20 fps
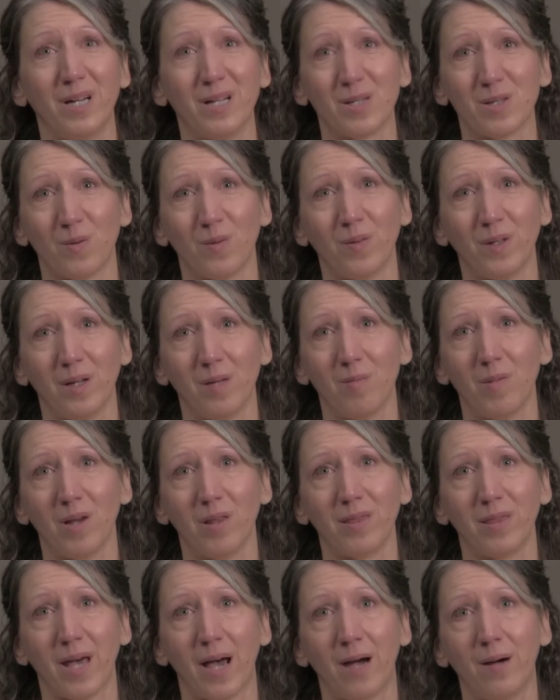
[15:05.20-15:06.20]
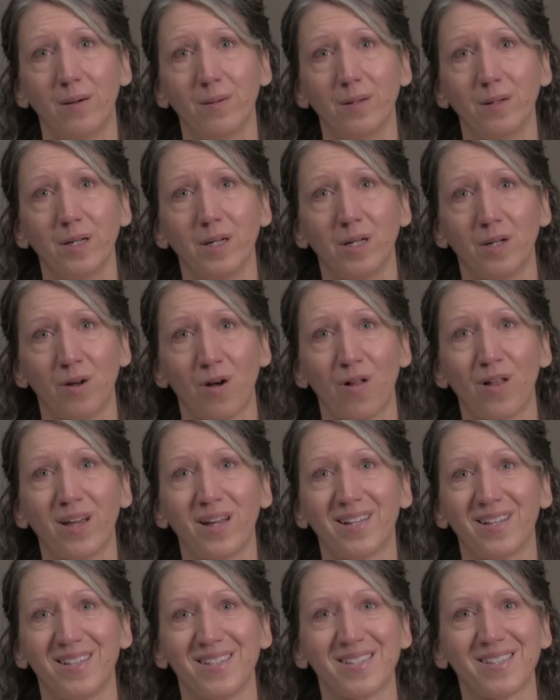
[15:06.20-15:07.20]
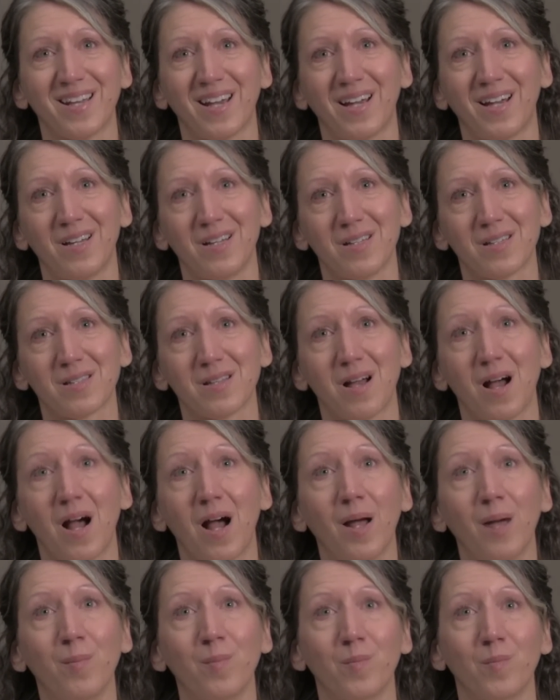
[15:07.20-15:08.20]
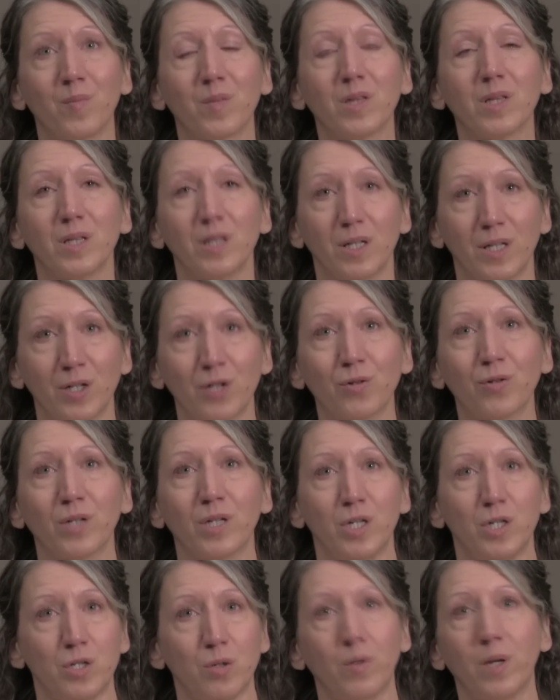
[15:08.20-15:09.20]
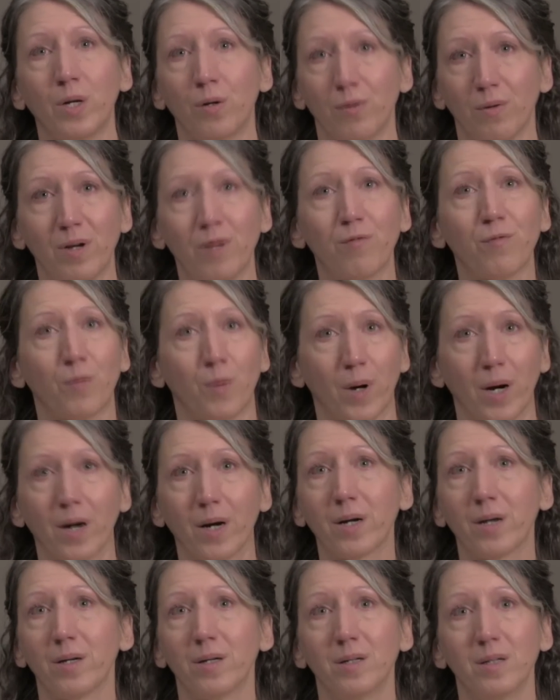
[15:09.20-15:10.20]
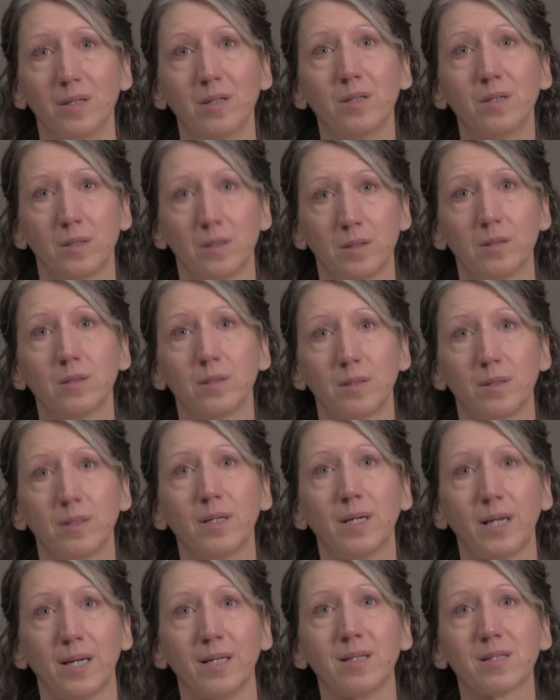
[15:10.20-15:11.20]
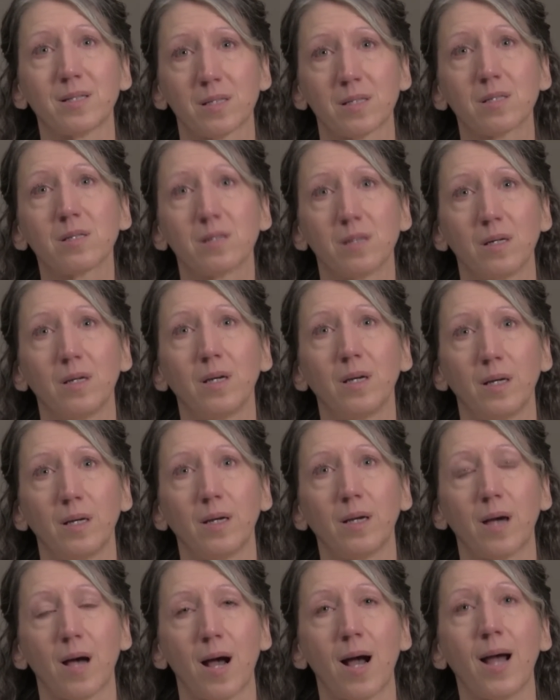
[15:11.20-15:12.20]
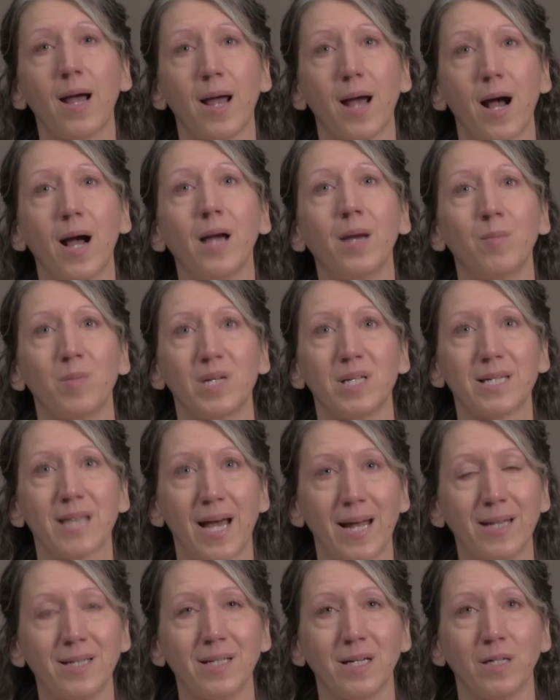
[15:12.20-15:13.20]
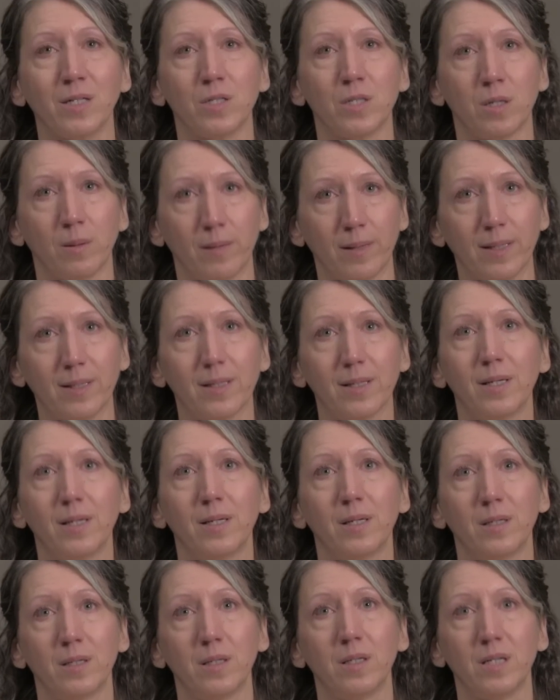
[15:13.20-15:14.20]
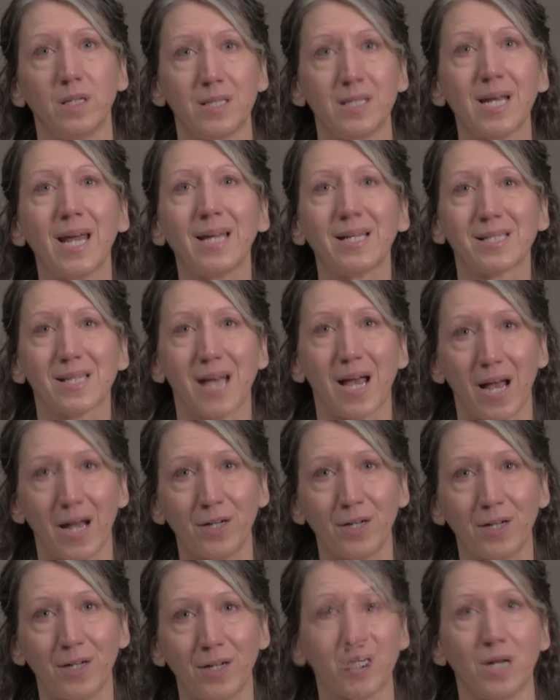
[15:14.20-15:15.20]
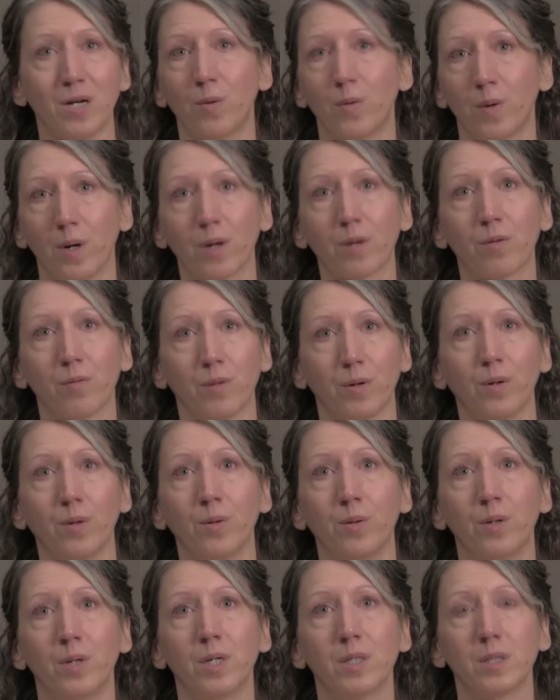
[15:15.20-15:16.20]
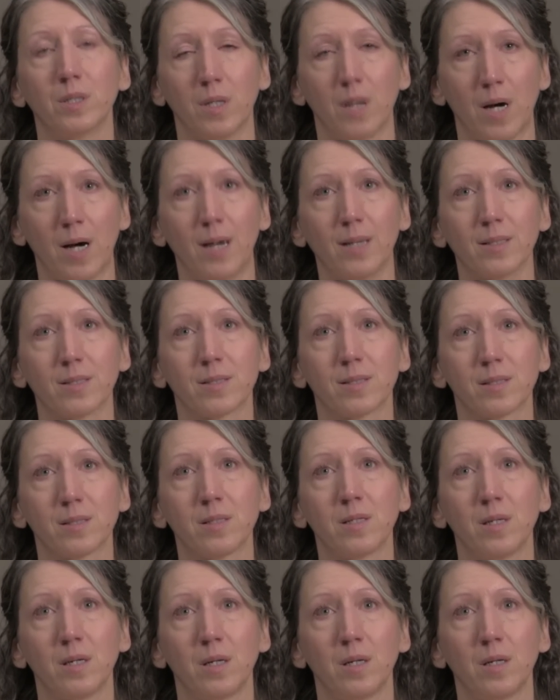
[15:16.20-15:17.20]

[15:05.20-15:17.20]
it. It's only a month out. And all I can say is I'm literally doing grief work. I am attending to it. It takes energy to work through loss.